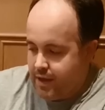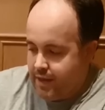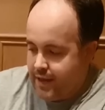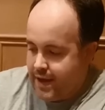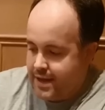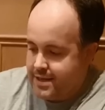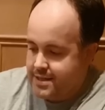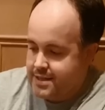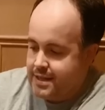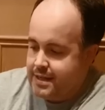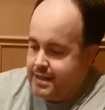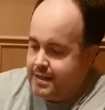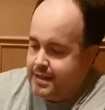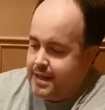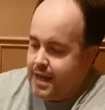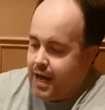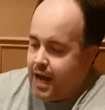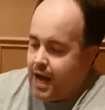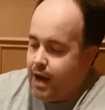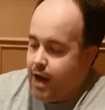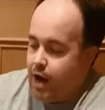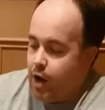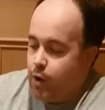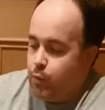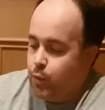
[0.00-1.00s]
like that.
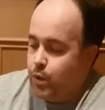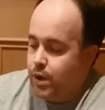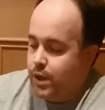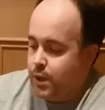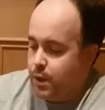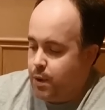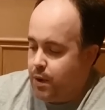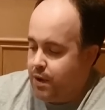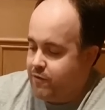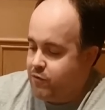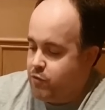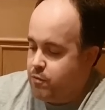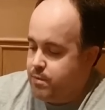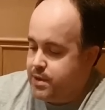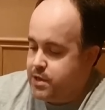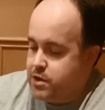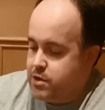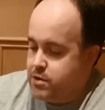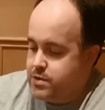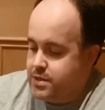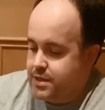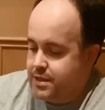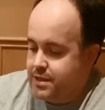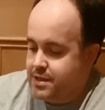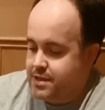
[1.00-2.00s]
I will, however, be
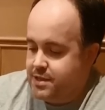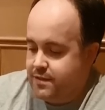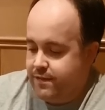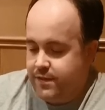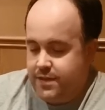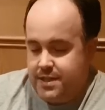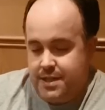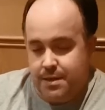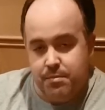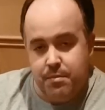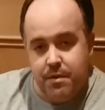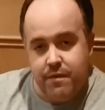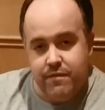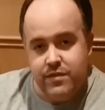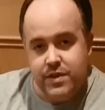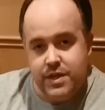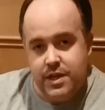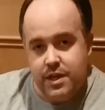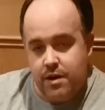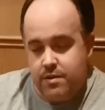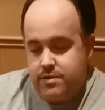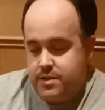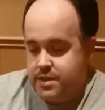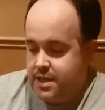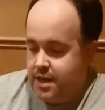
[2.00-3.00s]
using this for some of my
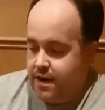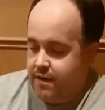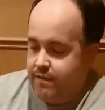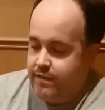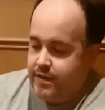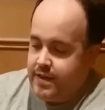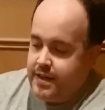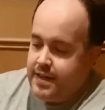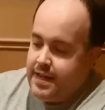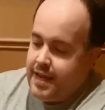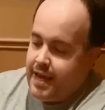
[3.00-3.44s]
video stuff.